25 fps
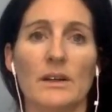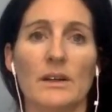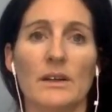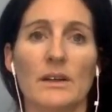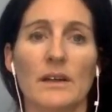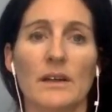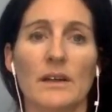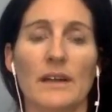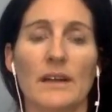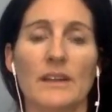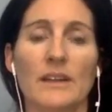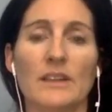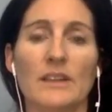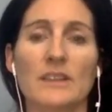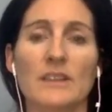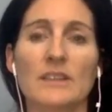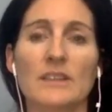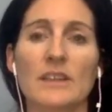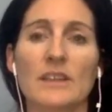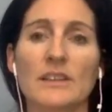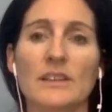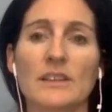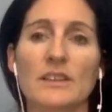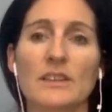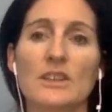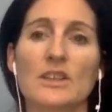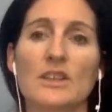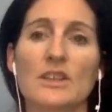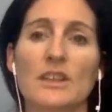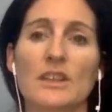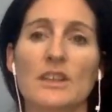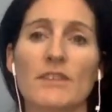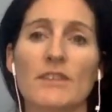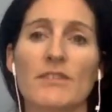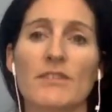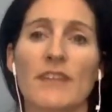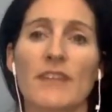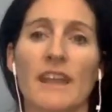and just start to
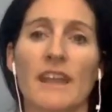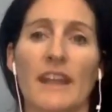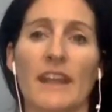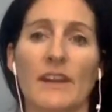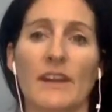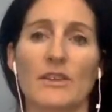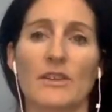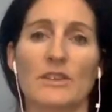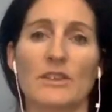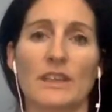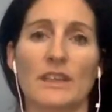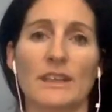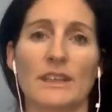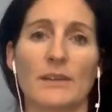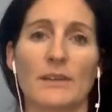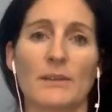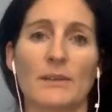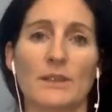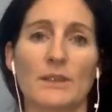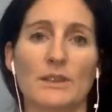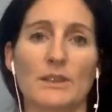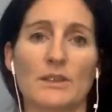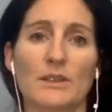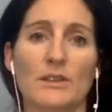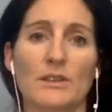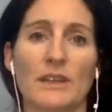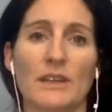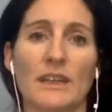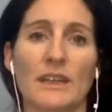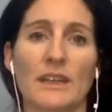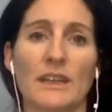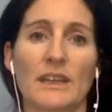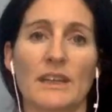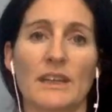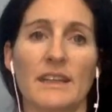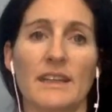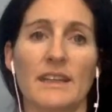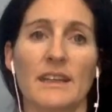shift that energy that we just
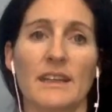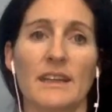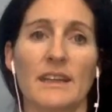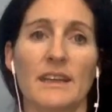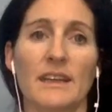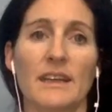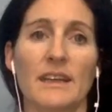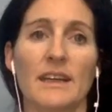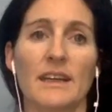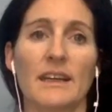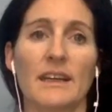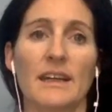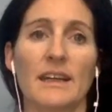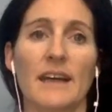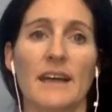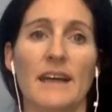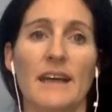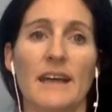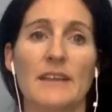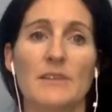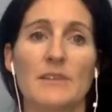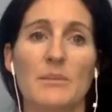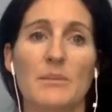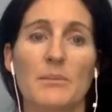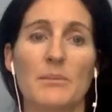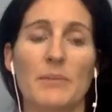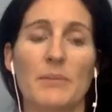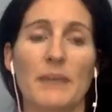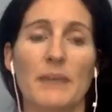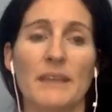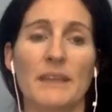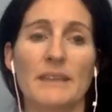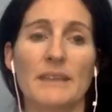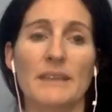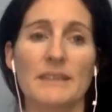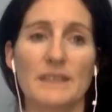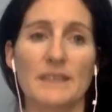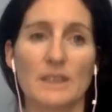created. As
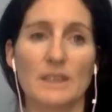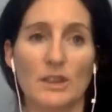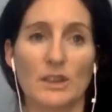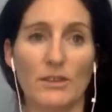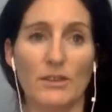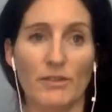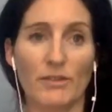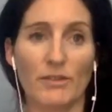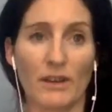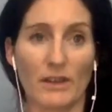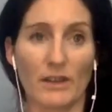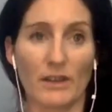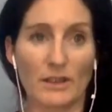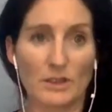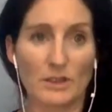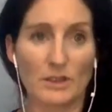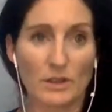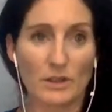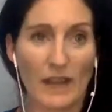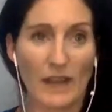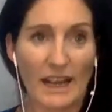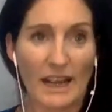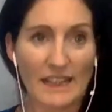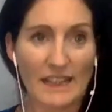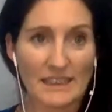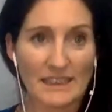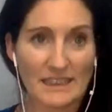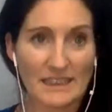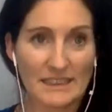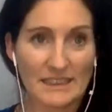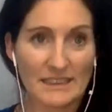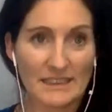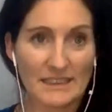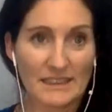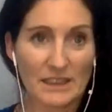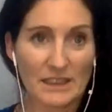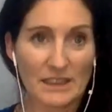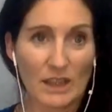Bella said, she felt contracted,
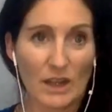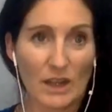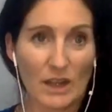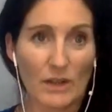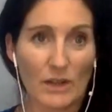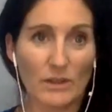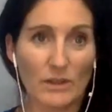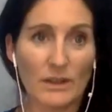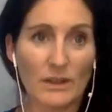you know,